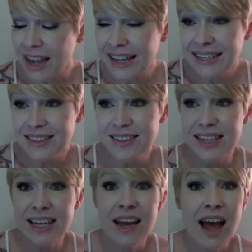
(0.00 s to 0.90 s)
I can
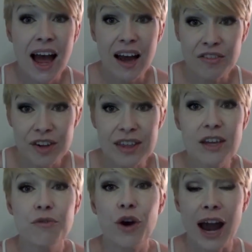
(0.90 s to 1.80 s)
see
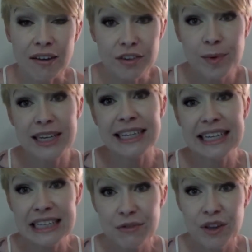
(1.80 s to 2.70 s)
everything for everybody
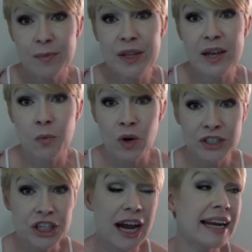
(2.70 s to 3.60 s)
in the family at
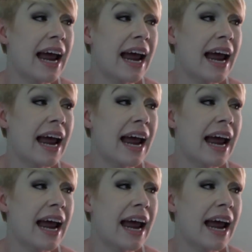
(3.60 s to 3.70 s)
one shot,